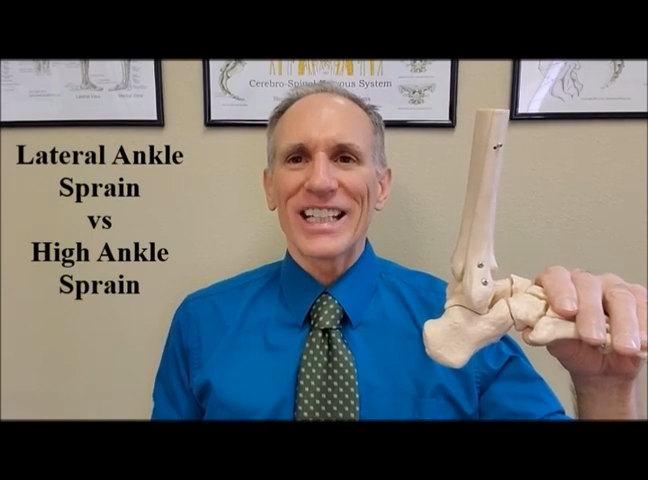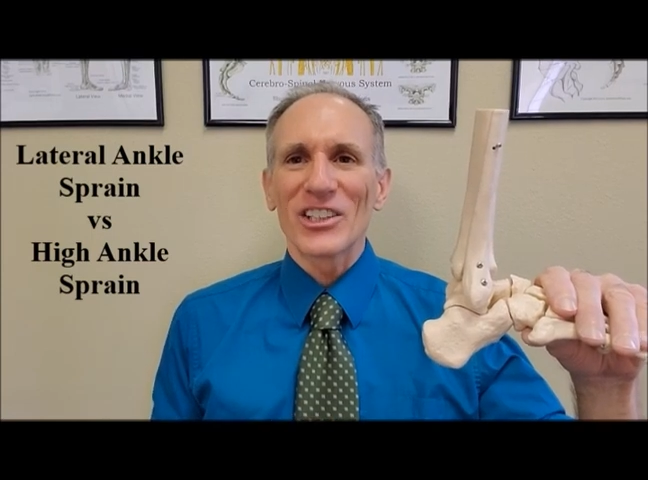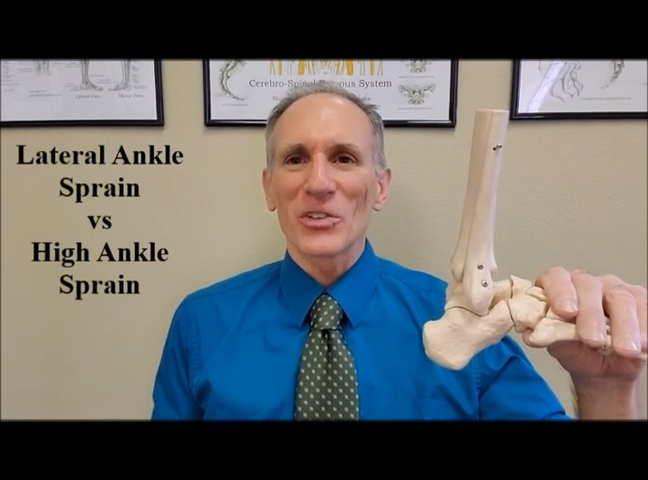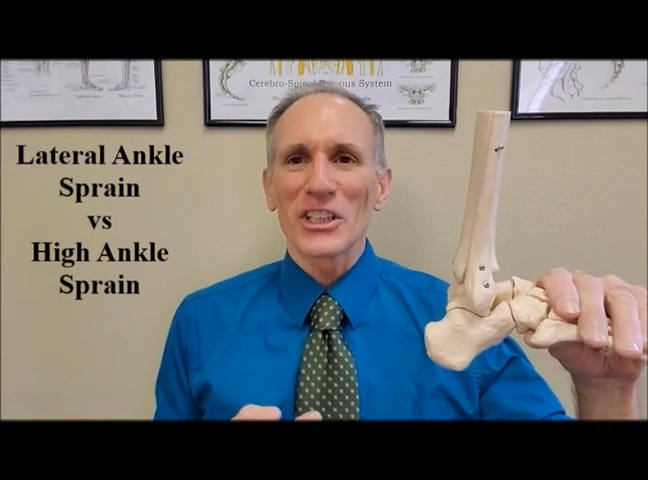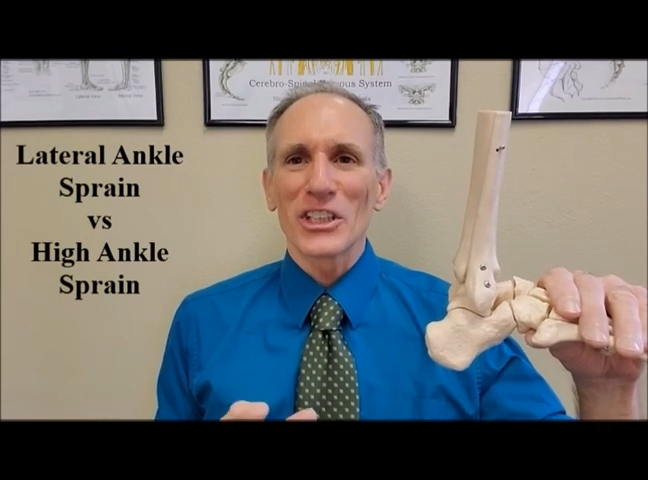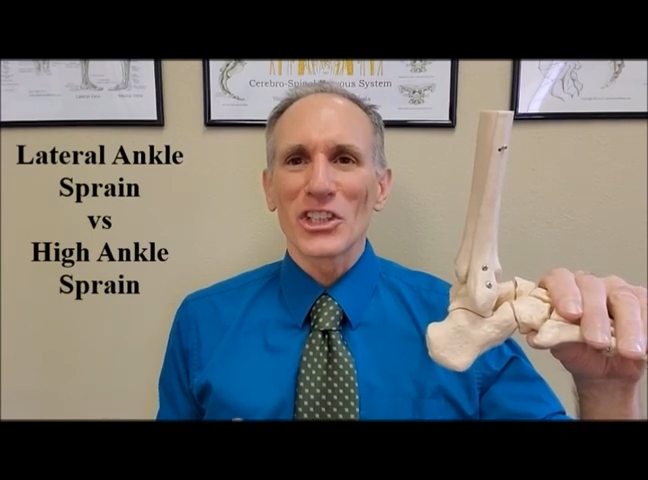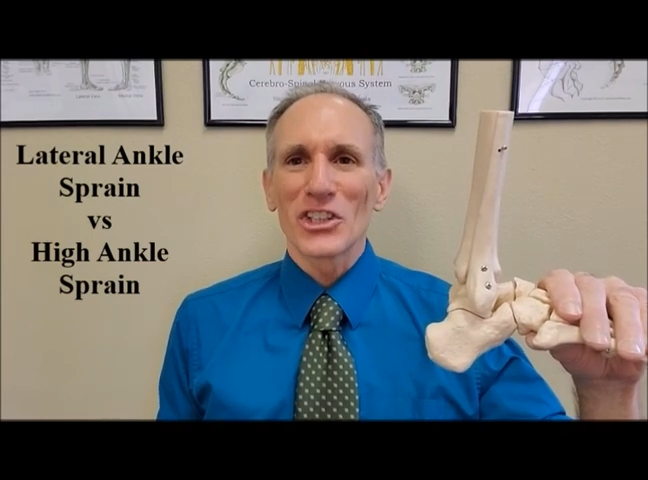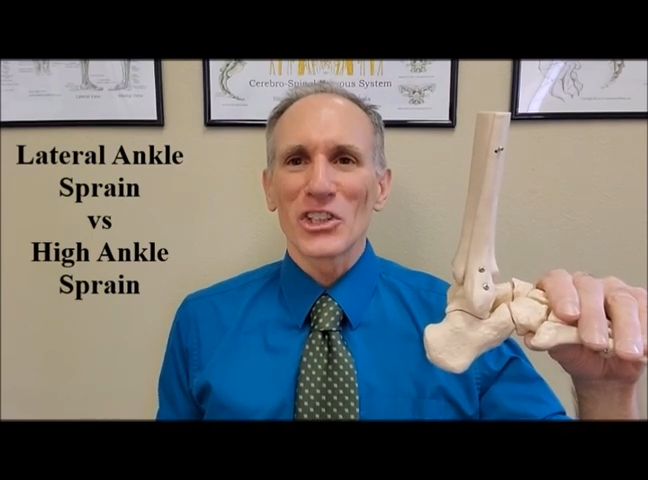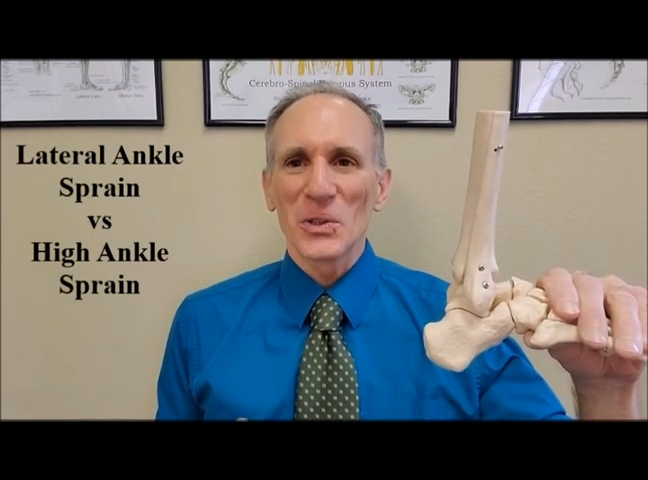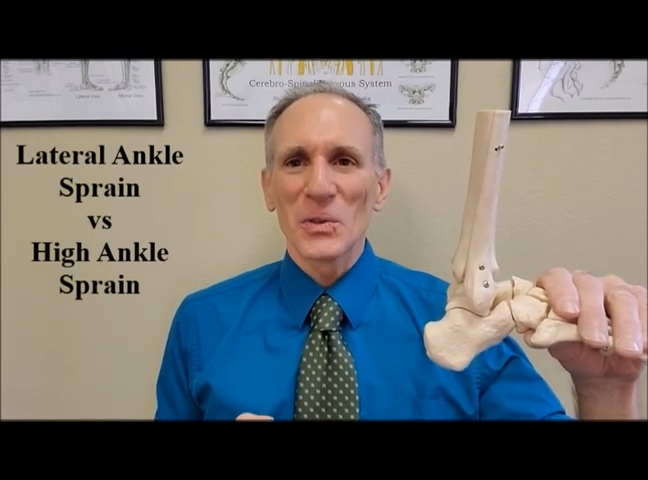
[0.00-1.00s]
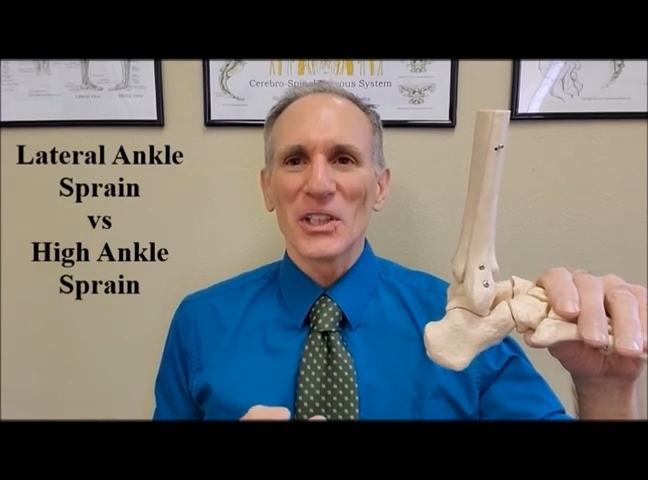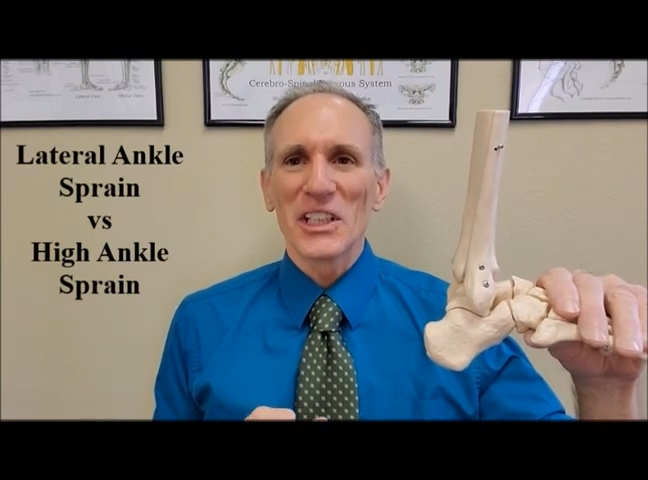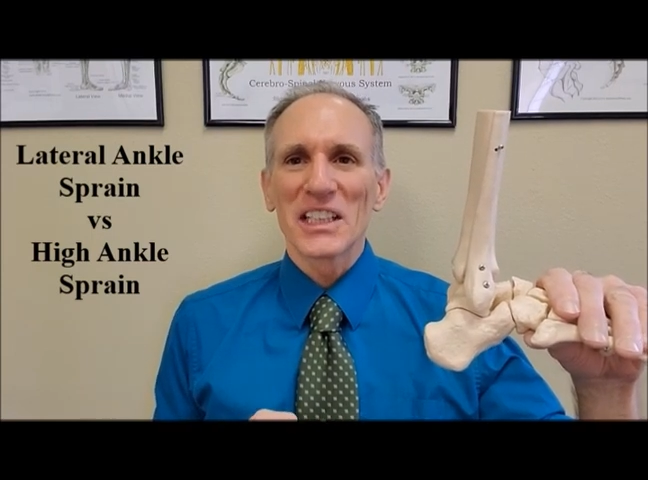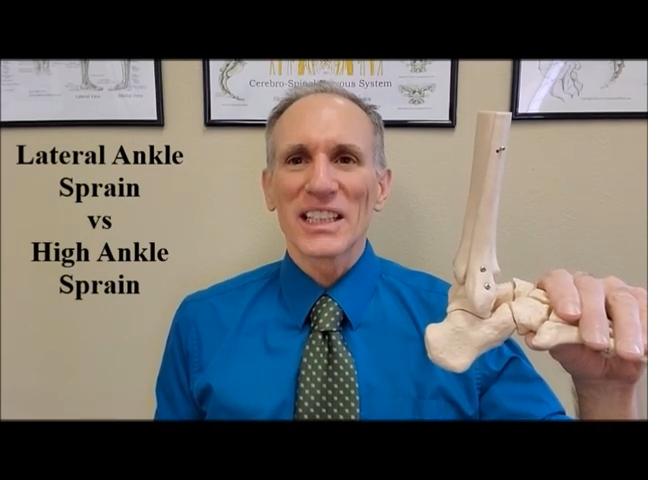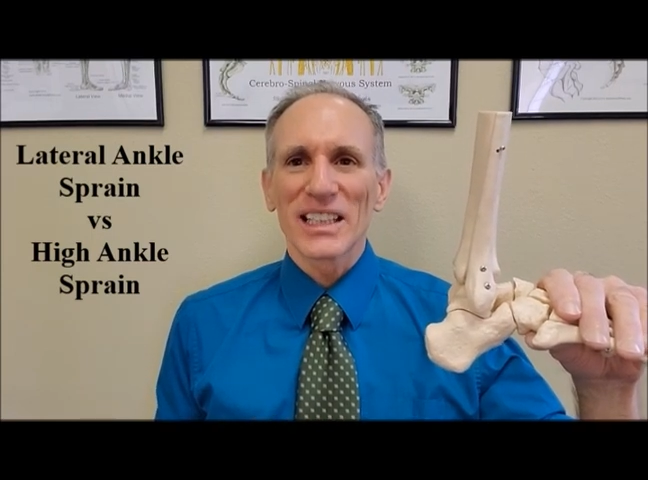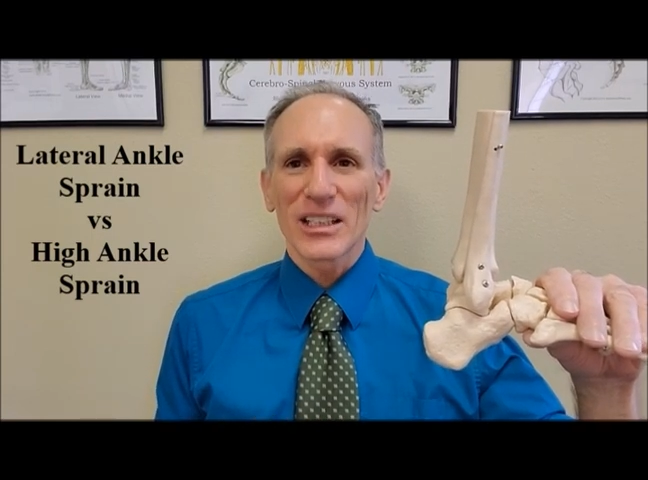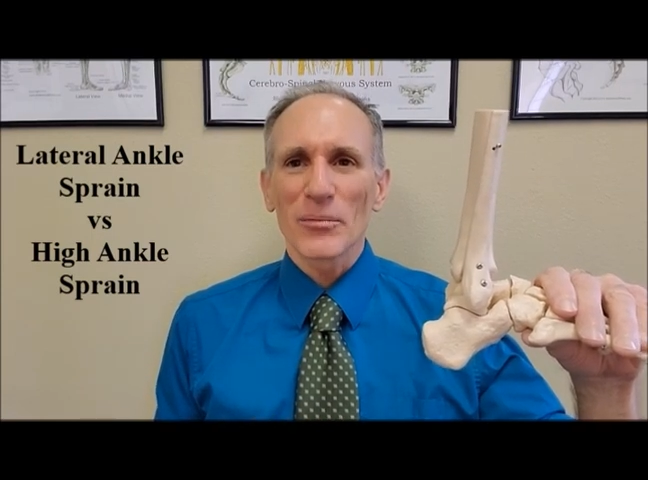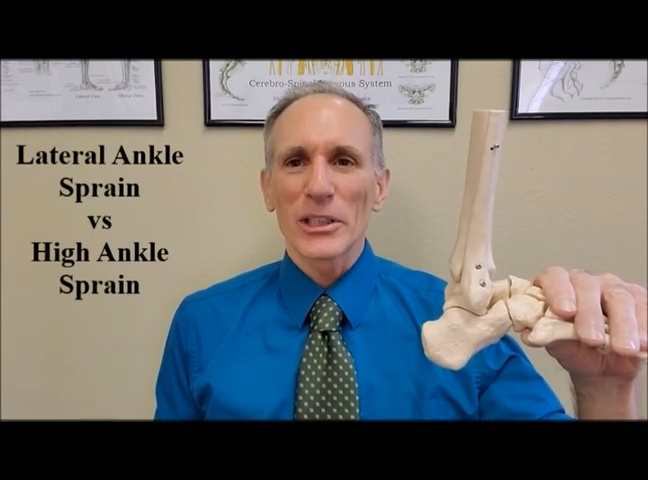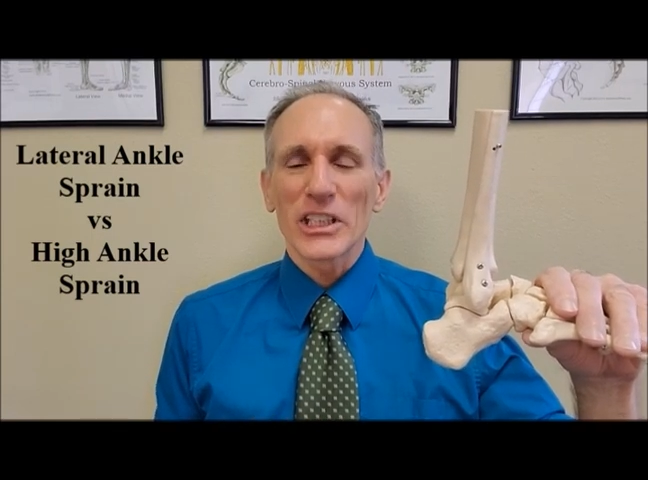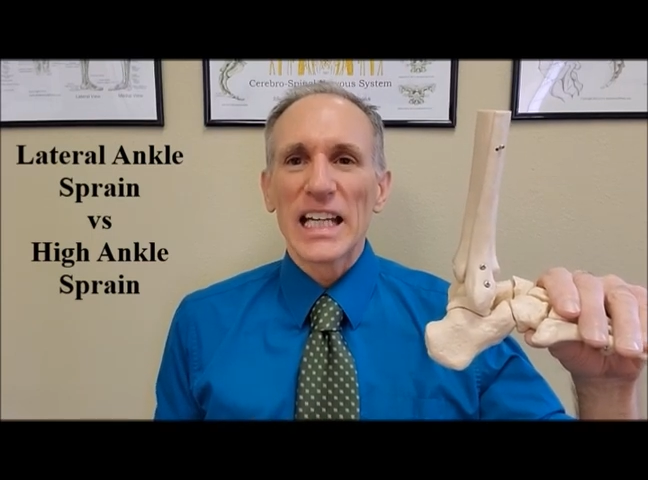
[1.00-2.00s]
injuries to the
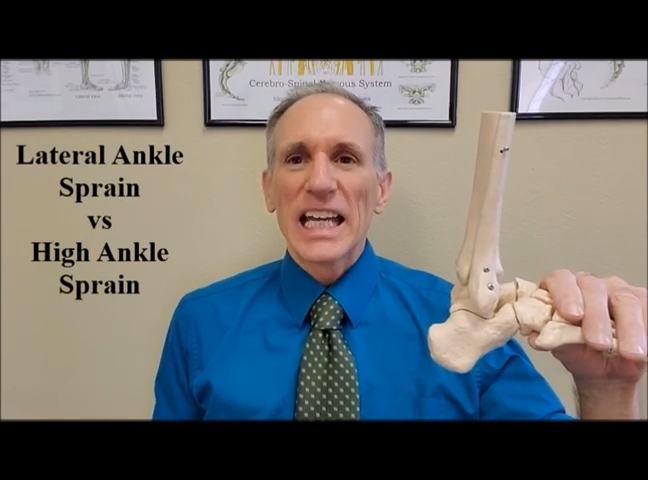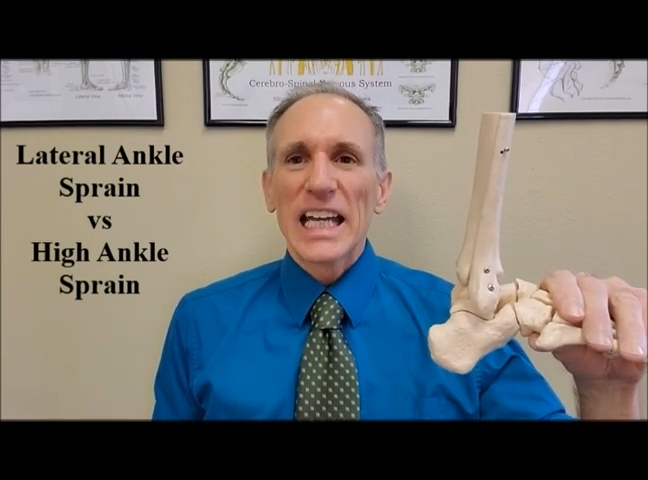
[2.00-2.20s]
ligaments.